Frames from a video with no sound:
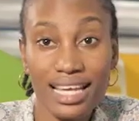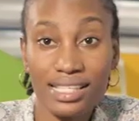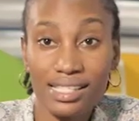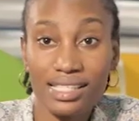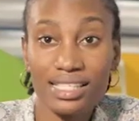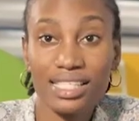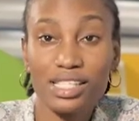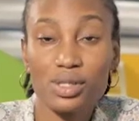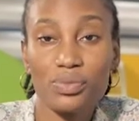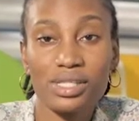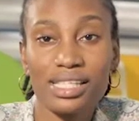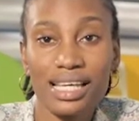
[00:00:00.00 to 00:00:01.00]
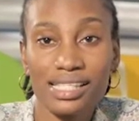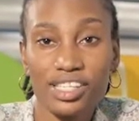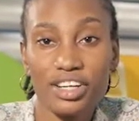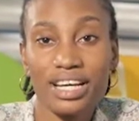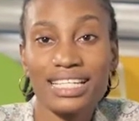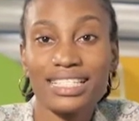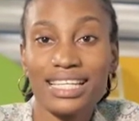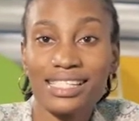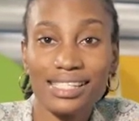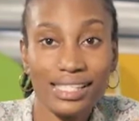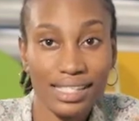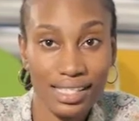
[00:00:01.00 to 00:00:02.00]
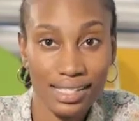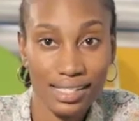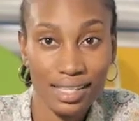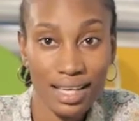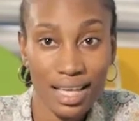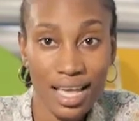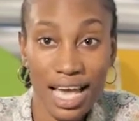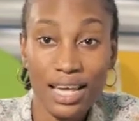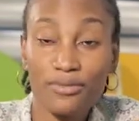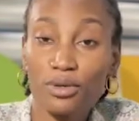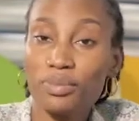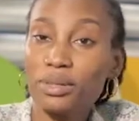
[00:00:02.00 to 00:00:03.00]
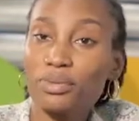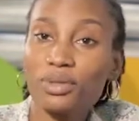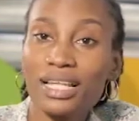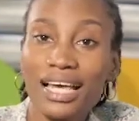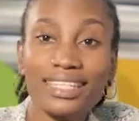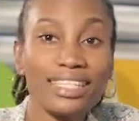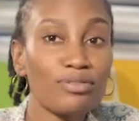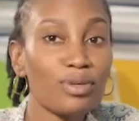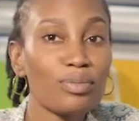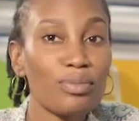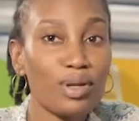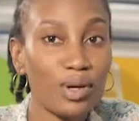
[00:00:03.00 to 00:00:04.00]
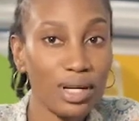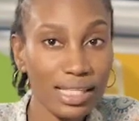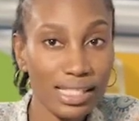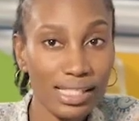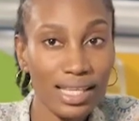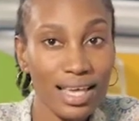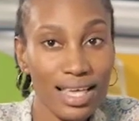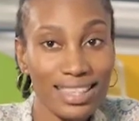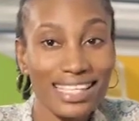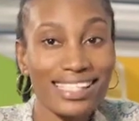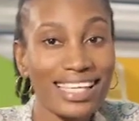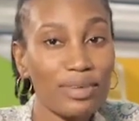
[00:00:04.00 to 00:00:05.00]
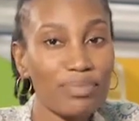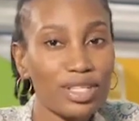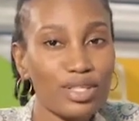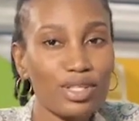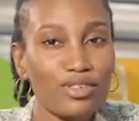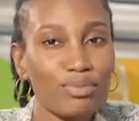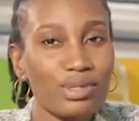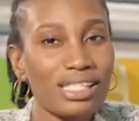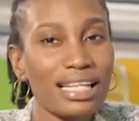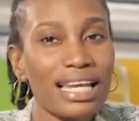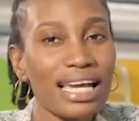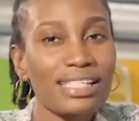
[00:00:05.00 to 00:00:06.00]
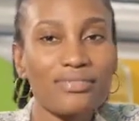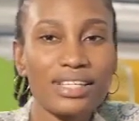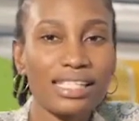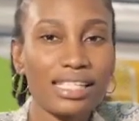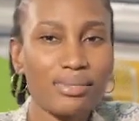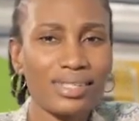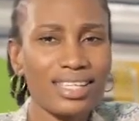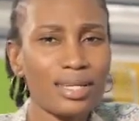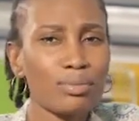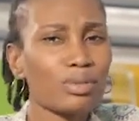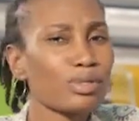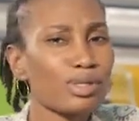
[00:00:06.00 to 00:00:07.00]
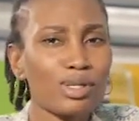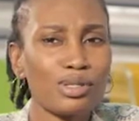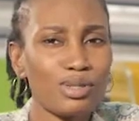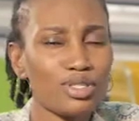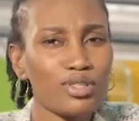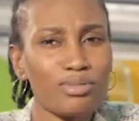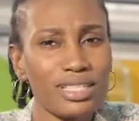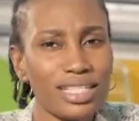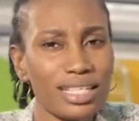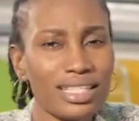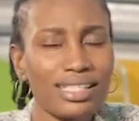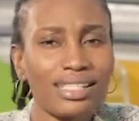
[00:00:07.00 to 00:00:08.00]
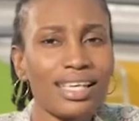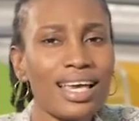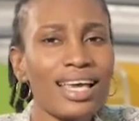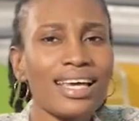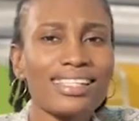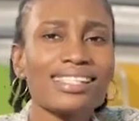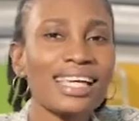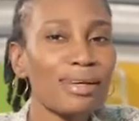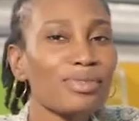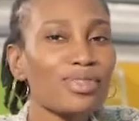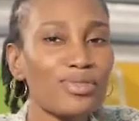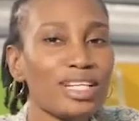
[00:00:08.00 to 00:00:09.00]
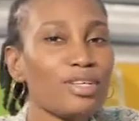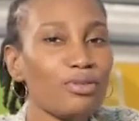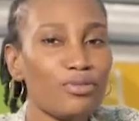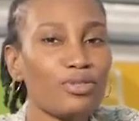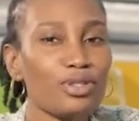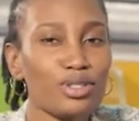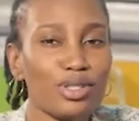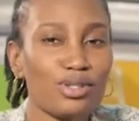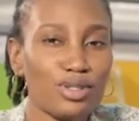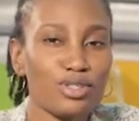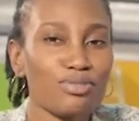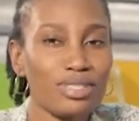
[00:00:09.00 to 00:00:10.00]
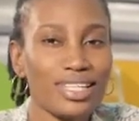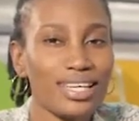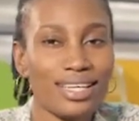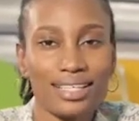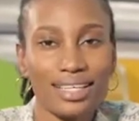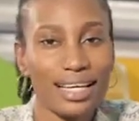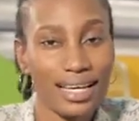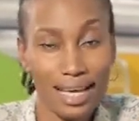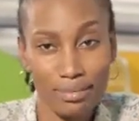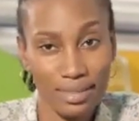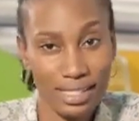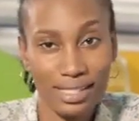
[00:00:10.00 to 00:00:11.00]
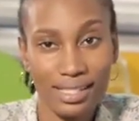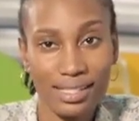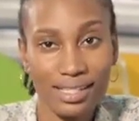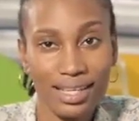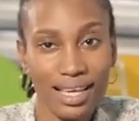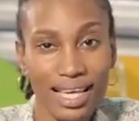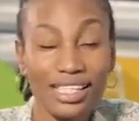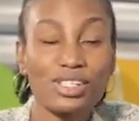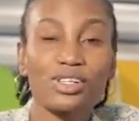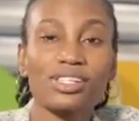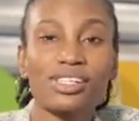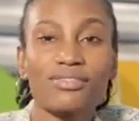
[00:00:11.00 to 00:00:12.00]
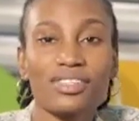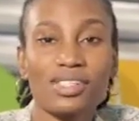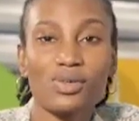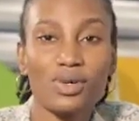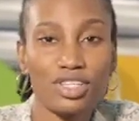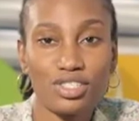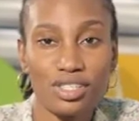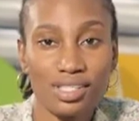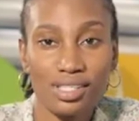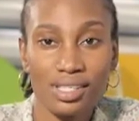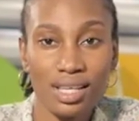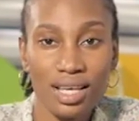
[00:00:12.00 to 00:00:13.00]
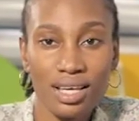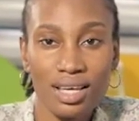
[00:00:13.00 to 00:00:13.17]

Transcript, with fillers: hence the need to protect their identities. And for people and even blogs that take pictures of brutalized victims and then post on social media, it's, it's time to really review your social media habits. Ask yourself these questions.